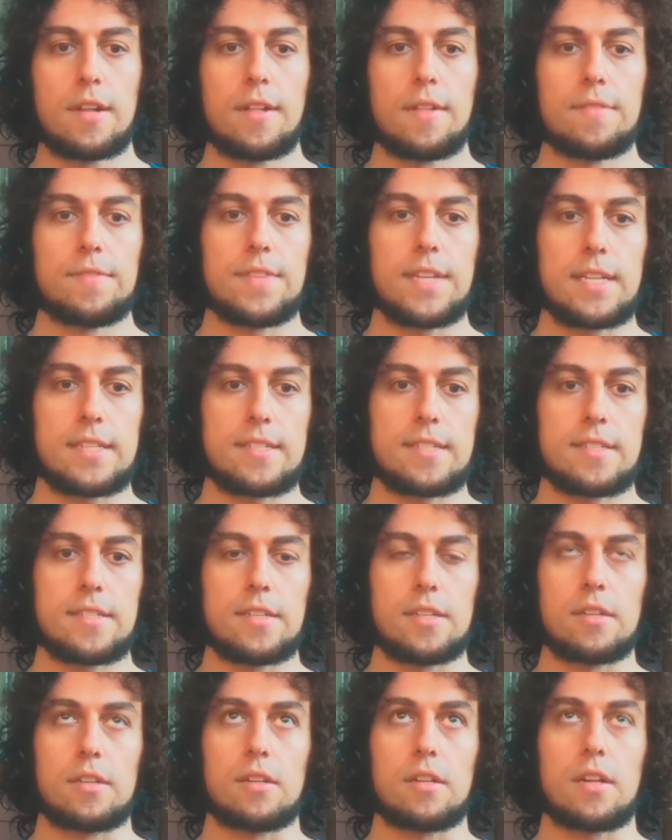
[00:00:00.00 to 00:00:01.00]
that
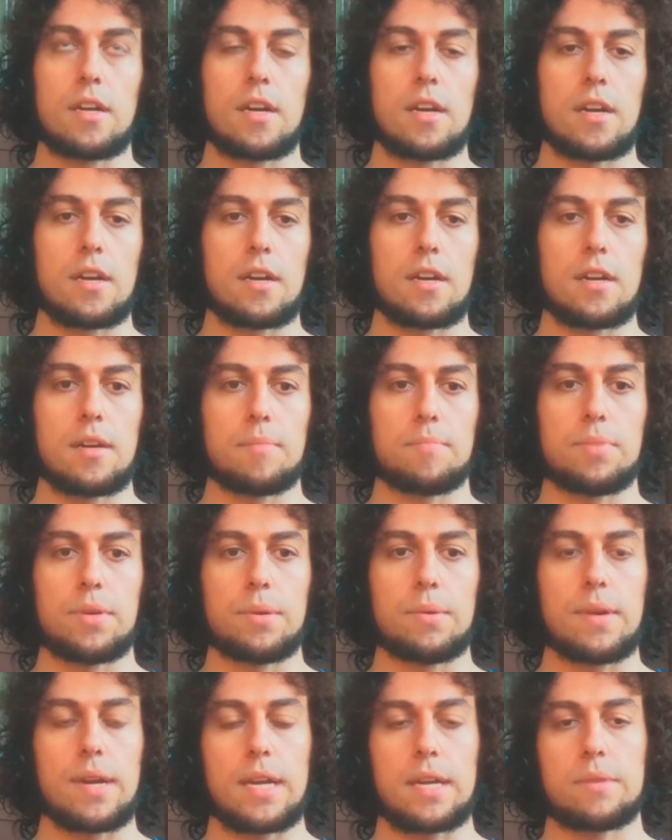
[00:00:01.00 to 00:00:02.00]
still are
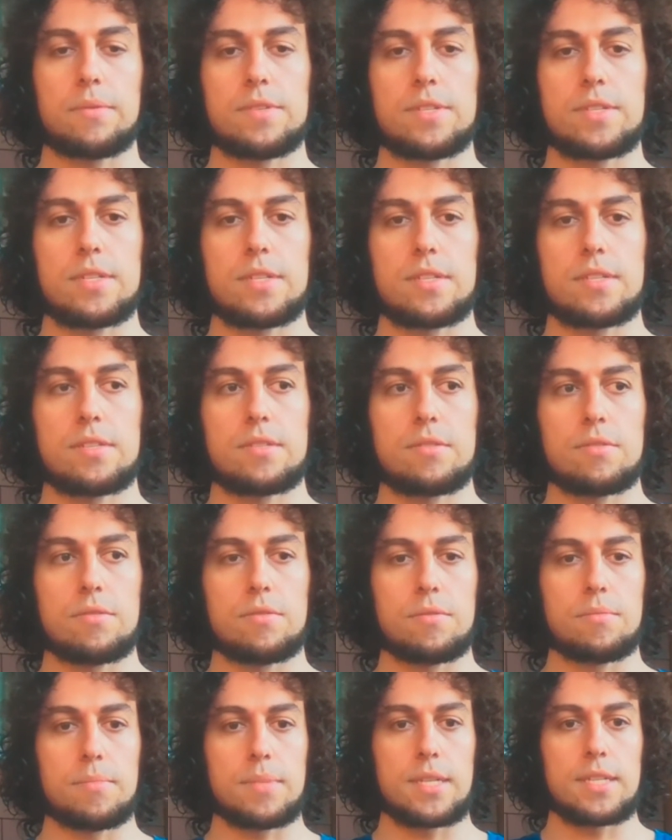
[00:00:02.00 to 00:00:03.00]
prerequisites
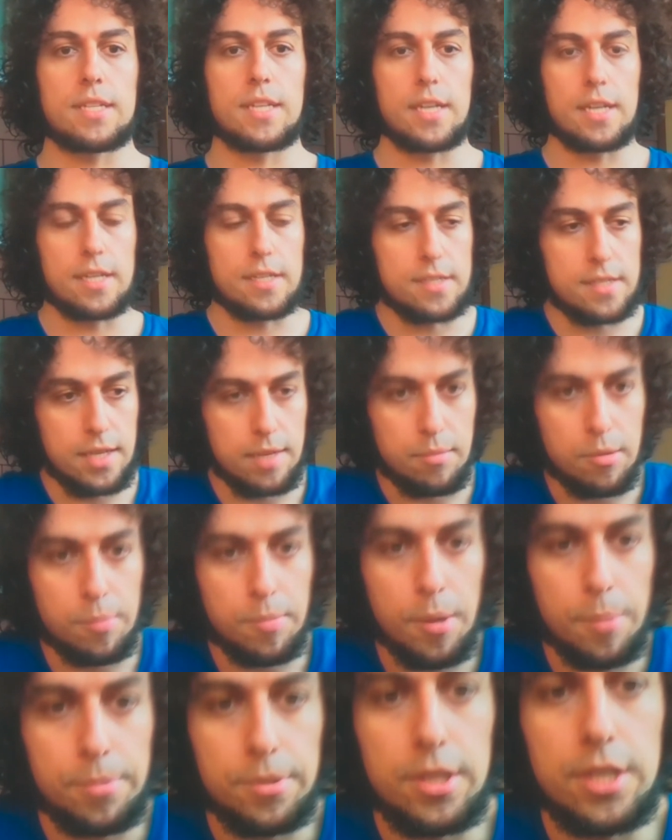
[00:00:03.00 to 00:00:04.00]
to maintain a stable
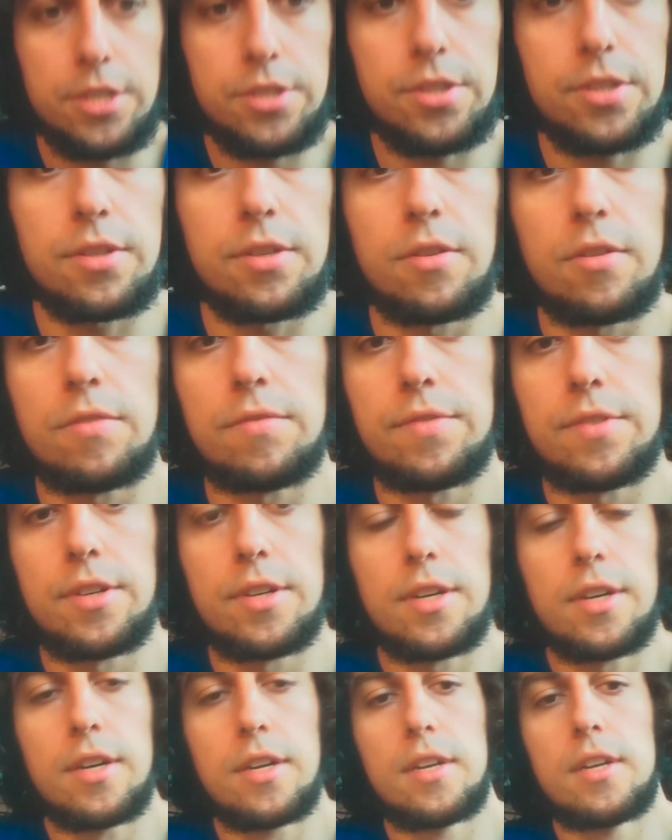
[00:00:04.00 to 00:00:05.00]
population
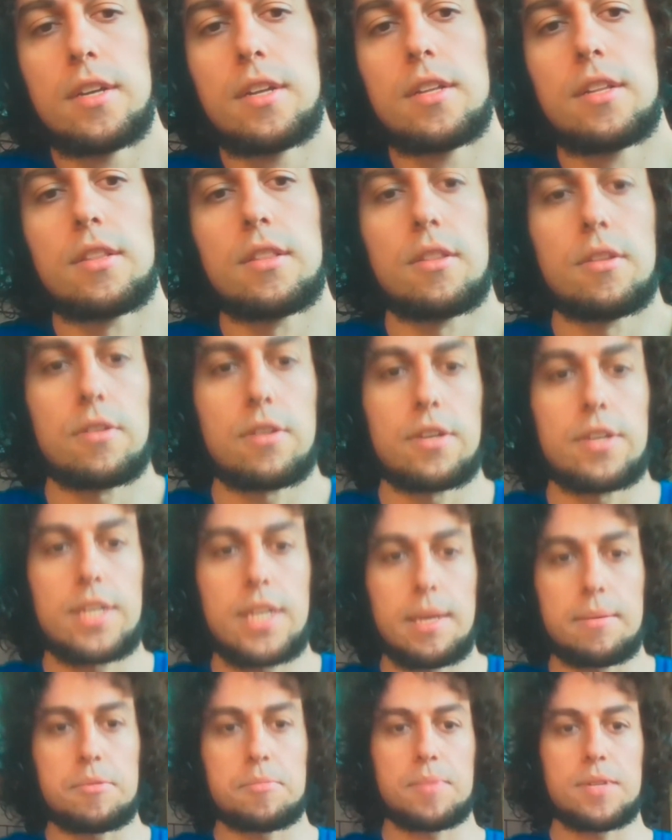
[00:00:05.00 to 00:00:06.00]
over longer
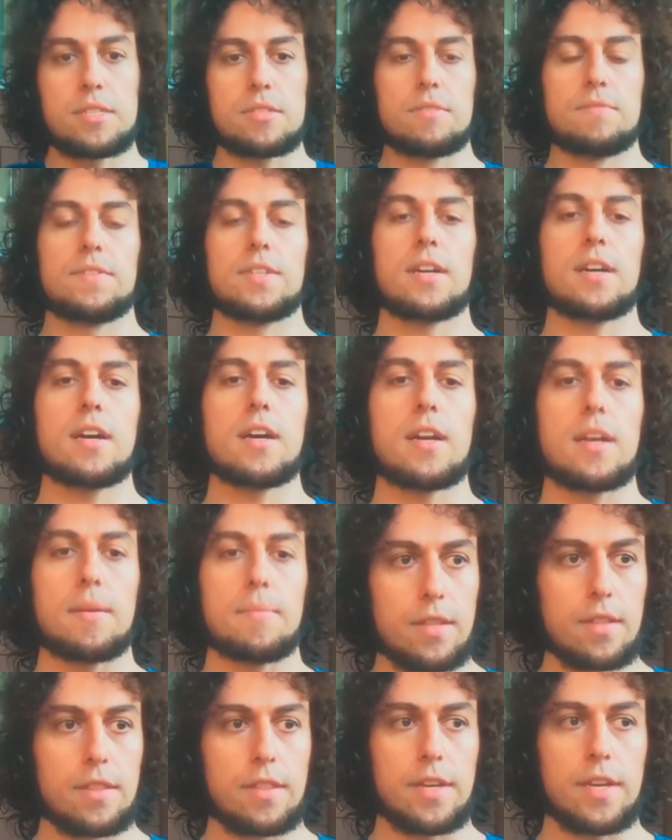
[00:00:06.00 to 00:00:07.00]
time spans of
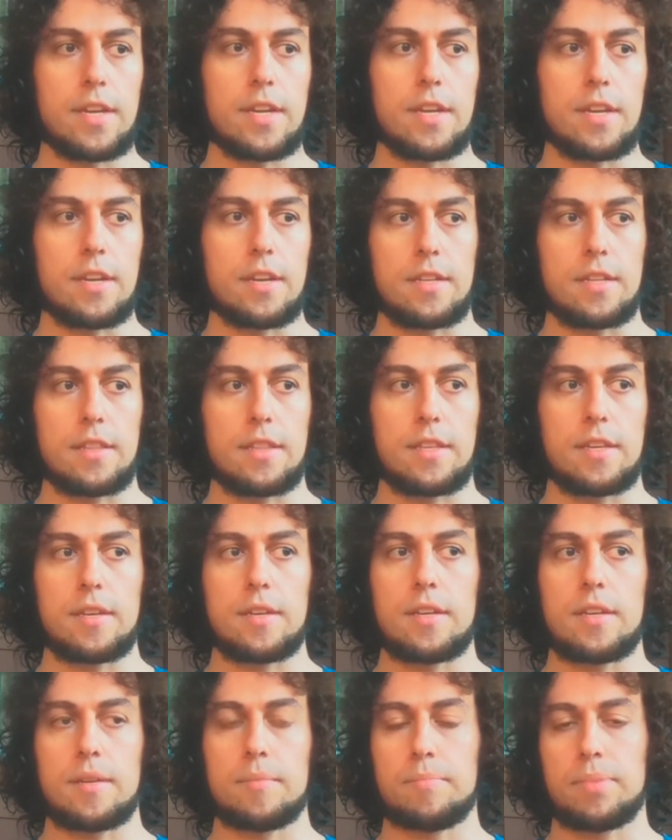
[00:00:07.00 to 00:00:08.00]
time, then
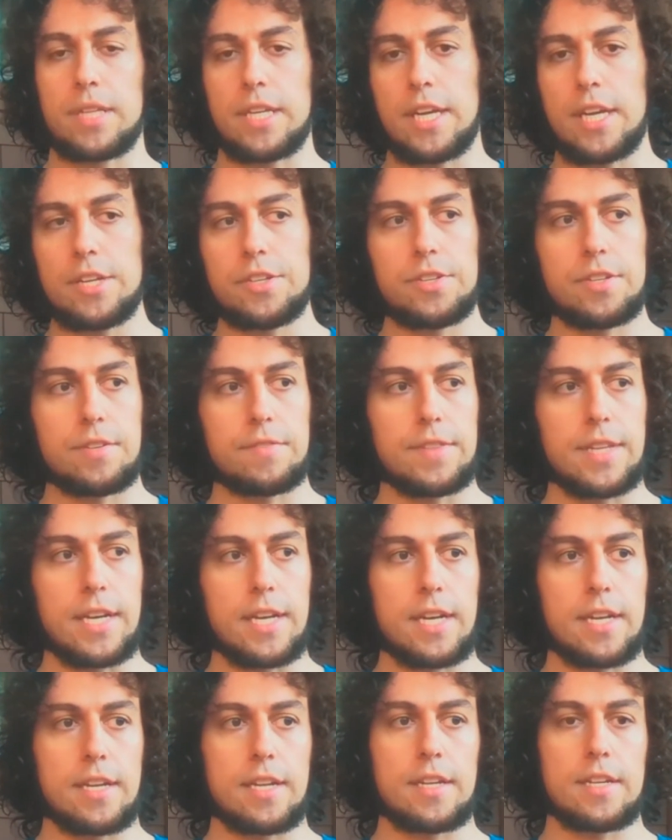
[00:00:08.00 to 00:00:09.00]
the implication of
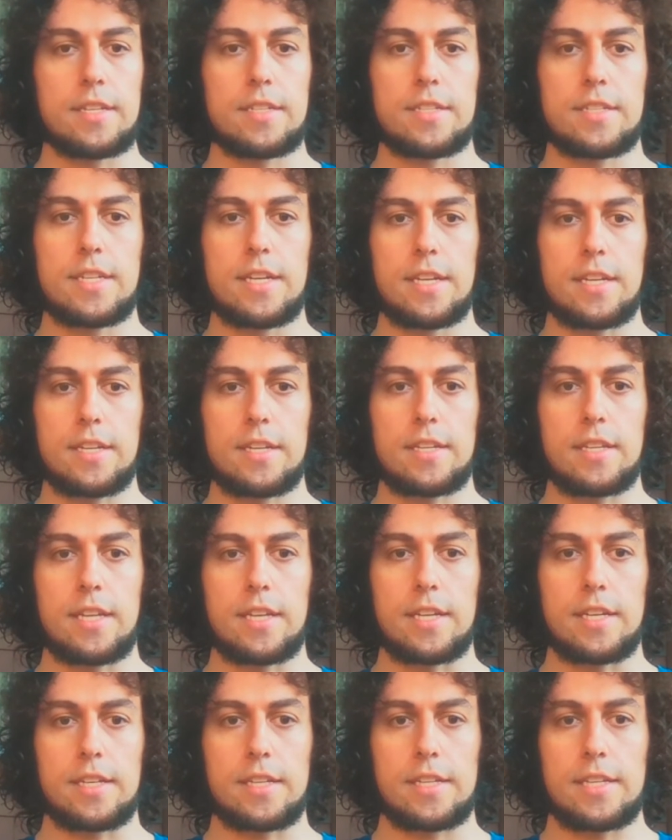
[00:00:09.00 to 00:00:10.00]
that is that,
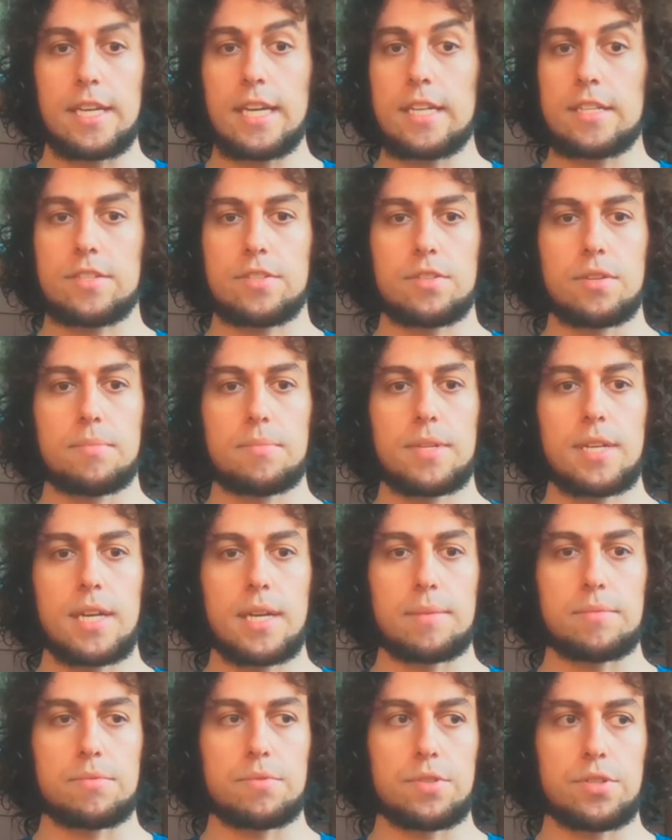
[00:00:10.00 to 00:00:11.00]
yes,
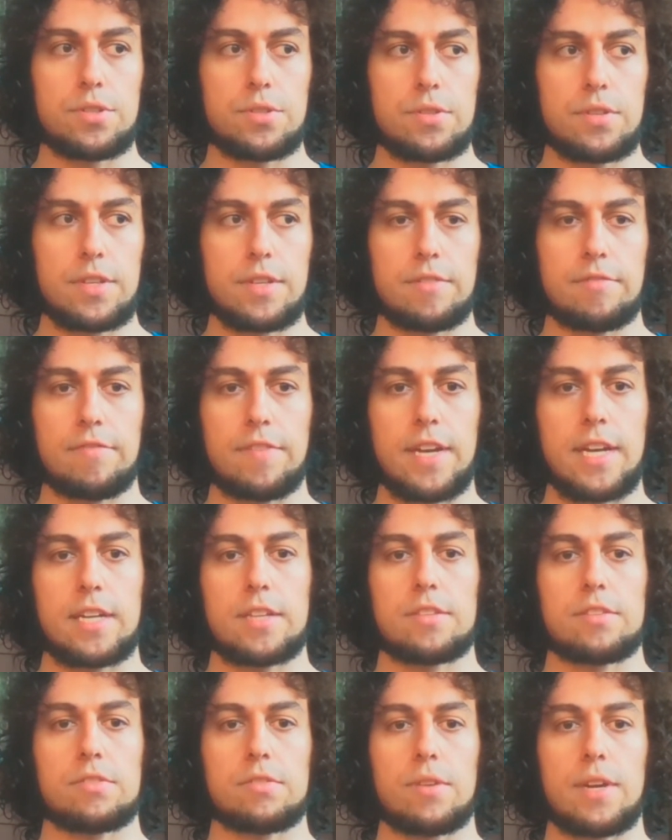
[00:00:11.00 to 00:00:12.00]
sometimes we should in
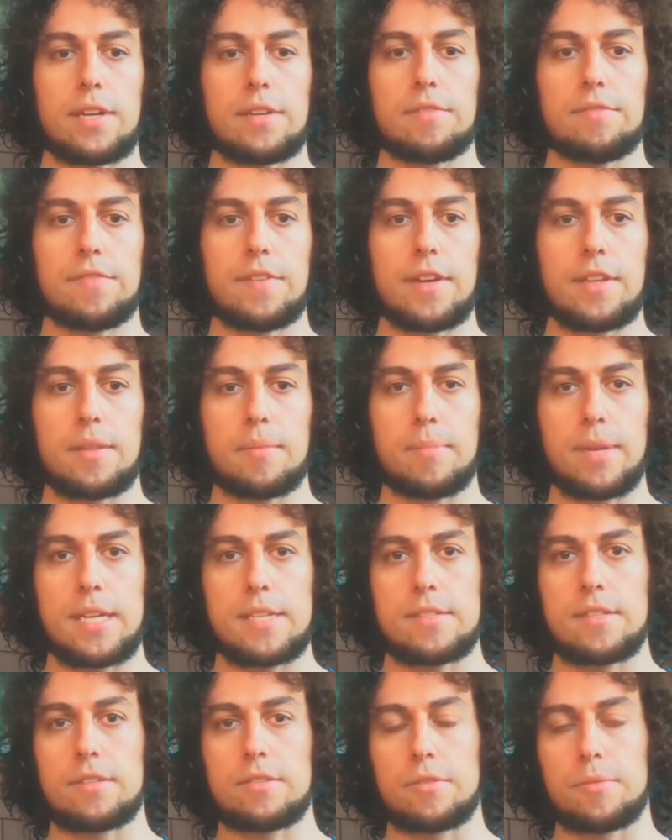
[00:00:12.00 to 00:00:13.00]
fact try to find the
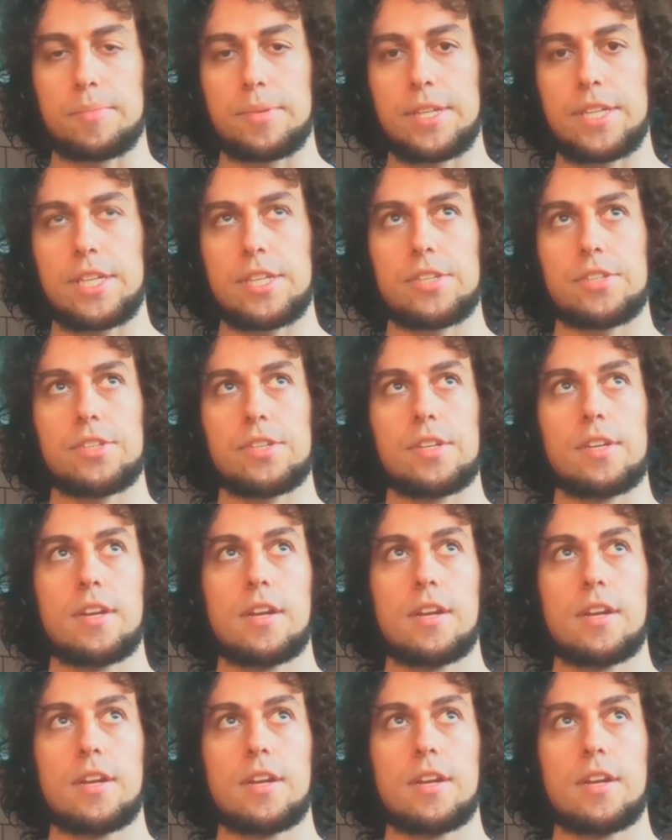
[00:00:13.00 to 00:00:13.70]
best interpretation